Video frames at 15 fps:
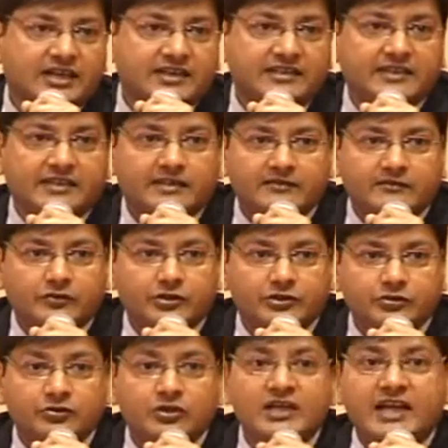will start caring
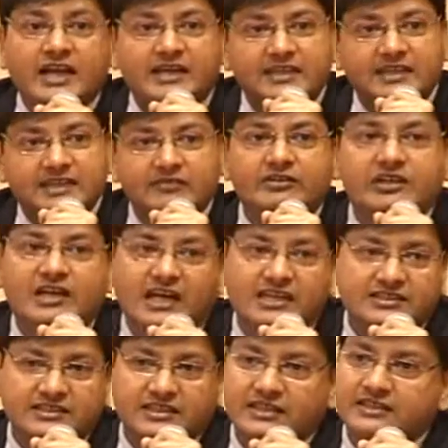for you, and he will
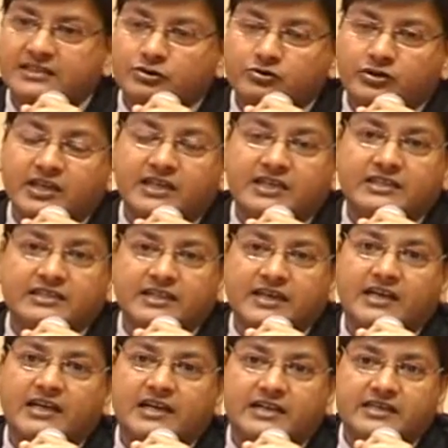ask that today
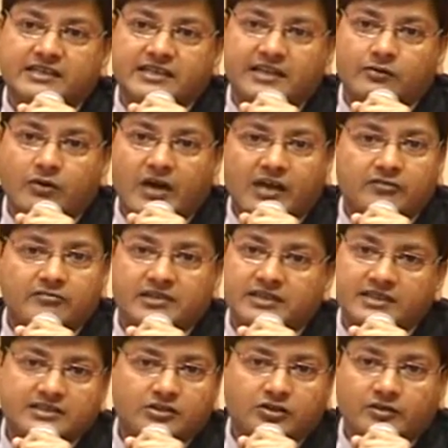the regulatory
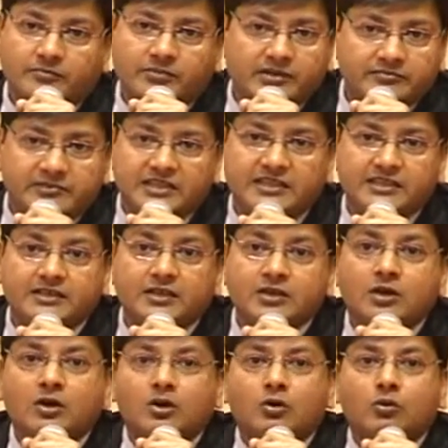environment is not
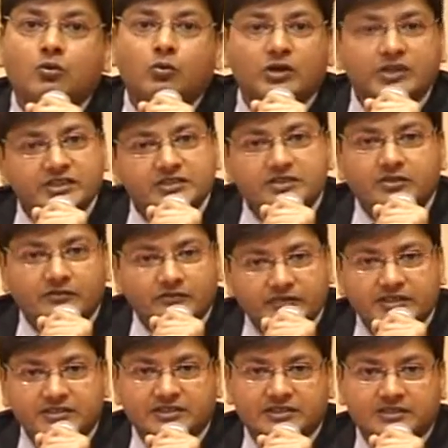permitting, what is
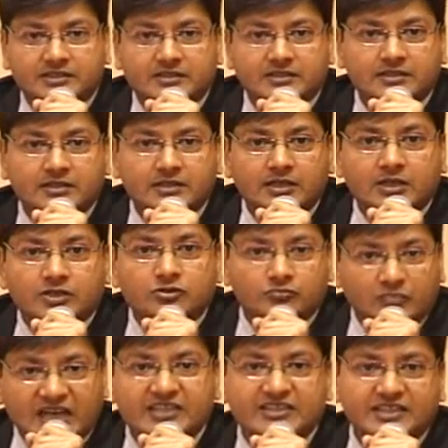your fee?
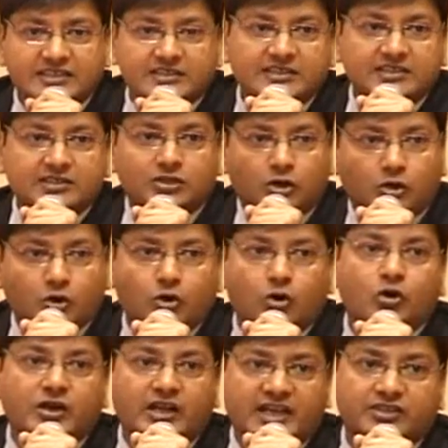So my sense is the
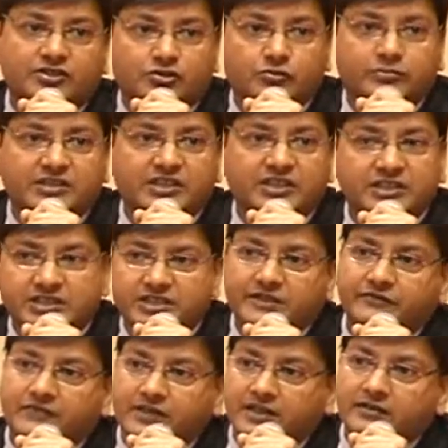core has to be
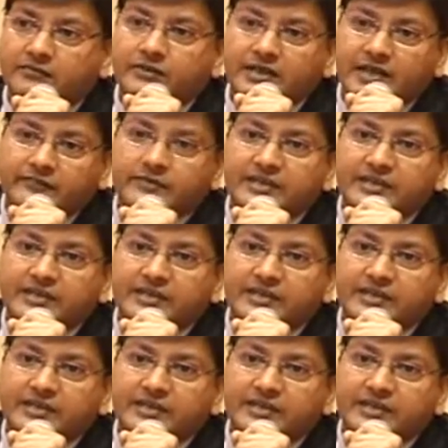shifted.